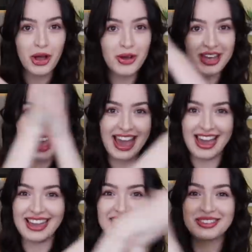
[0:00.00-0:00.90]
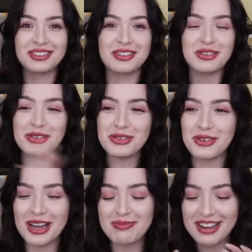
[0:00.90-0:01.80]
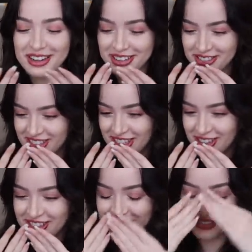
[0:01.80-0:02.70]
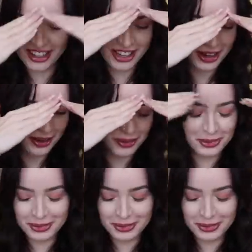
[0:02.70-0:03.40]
Okay. Ooh, why am I nervous to do this video?